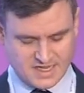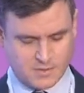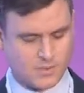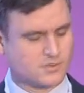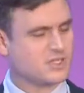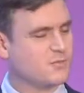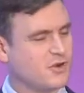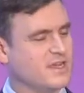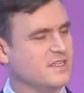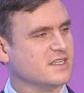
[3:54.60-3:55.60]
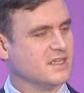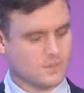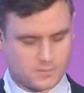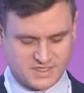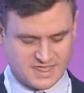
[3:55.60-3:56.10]
And what was
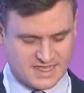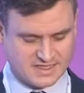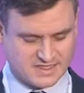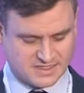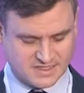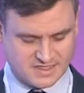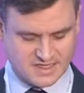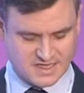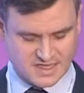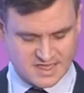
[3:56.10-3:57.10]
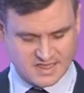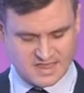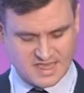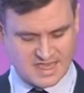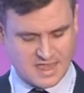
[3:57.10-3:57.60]
surprising was the answers that
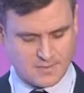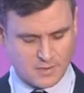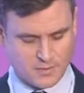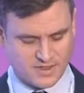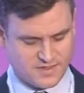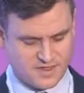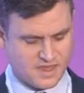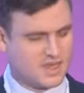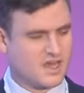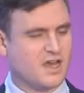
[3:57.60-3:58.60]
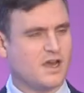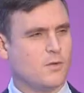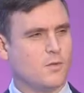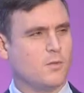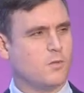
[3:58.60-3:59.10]
they came up with
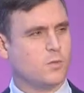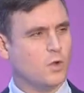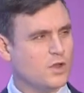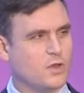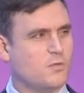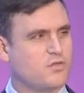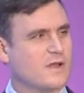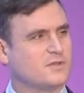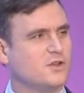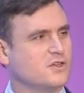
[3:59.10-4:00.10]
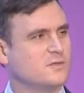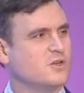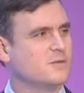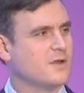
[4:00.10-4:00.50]
were perhaps not so much